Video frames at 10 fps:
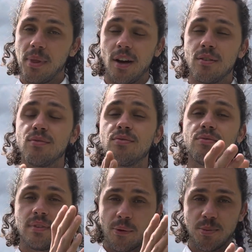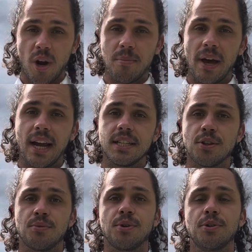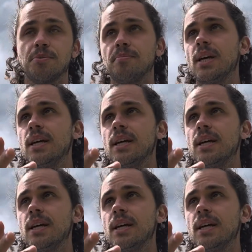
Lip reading: love, I was brought back into the room,